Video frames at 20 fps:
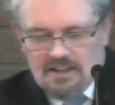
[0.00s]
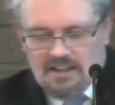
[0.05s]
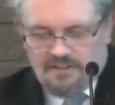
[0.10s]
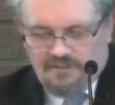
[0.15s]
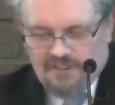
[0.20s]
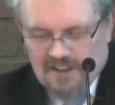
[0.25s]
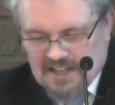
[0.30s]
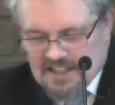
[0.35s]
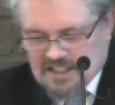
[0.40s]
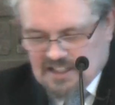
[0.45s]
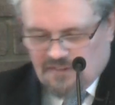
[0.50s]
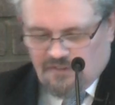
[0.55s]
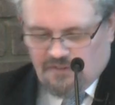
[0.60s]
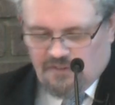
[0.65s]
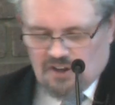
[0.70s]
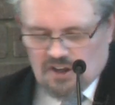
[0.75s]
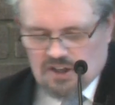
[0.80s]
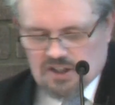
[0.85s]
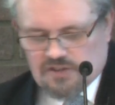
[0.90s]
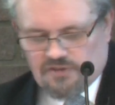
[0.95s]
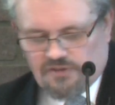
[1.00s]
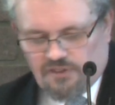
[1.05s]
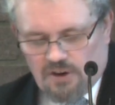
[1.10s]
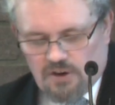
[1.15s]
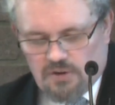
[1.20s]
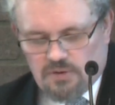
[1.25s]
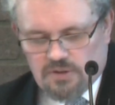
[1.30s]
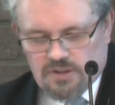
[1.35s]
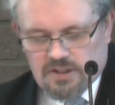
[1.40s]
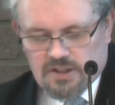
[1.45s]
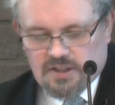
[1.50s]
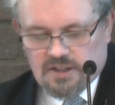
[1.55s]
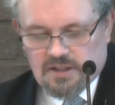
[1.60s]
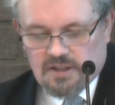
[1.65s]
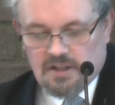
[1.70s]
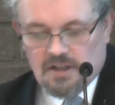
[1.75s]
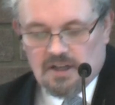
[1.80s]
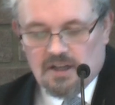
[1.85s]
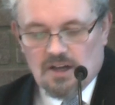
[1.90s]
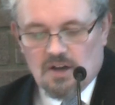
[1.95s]
The Feast of First Fruits
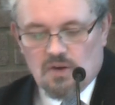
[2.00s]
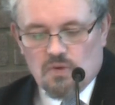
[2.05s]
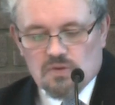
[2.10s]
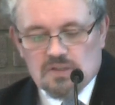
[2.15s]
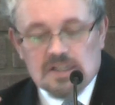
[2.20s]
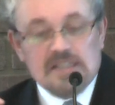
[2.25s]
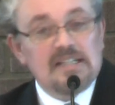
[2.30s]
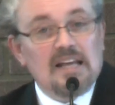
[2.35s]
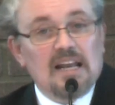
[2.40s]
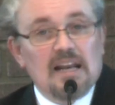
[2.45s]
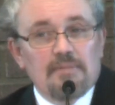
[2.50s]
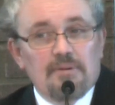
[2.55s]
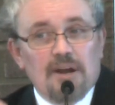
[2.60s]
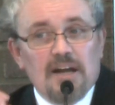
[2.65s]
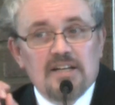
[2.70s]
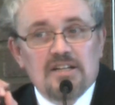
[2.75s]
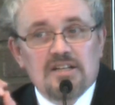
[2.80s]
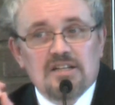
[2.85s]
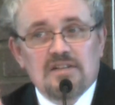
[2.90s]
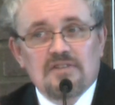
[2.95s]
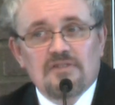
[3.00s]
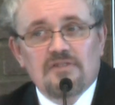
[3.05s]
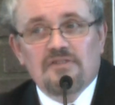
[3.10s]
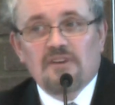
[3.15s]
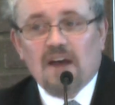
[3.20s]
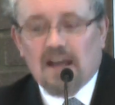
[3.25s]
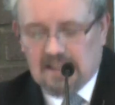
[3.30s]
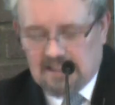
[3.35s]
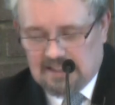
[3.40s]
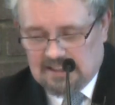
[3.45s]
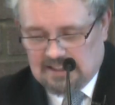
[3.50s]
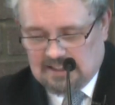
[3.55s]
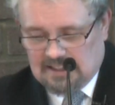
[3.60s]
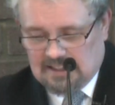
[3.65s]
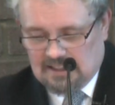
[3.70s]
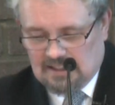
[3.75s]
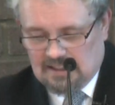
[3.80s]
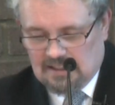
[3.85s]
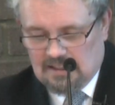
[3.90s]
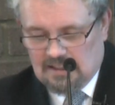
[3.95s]
was a celebration of
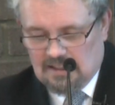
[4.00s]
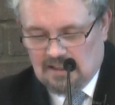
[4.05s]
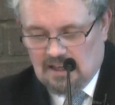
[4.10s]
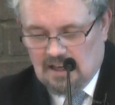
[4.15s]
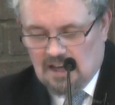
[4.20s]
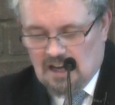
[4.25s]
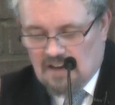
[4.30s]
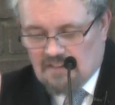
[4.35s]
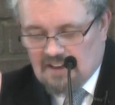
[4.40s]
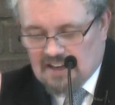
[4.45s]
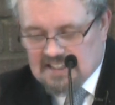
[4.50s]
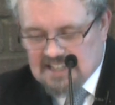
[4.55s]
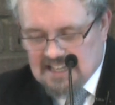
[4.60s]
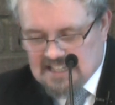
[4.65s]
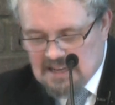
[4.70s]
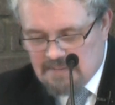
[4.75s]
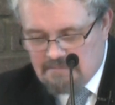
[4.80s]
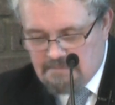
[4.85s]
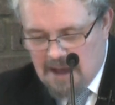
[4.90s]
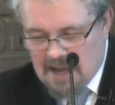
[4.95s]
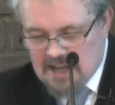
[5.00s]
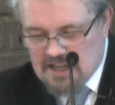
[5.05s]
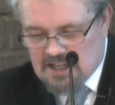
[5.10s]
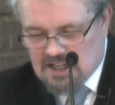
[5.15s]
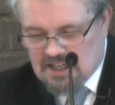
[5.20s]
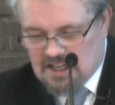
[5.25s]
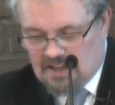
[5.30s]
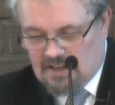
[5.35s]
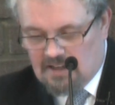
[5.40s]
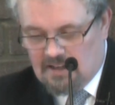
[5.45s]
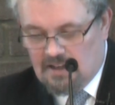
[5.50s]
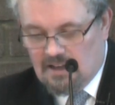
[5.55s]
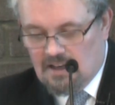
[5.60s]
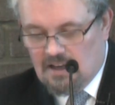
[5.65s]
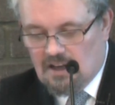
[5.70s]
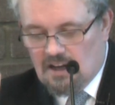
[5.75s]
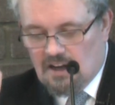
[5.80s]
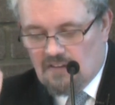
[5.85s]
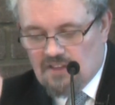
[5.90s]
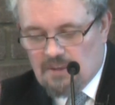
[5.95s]
faith, of anticipation
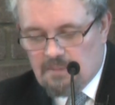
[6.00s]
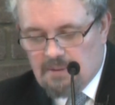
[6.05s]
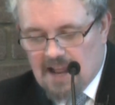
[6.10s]
of the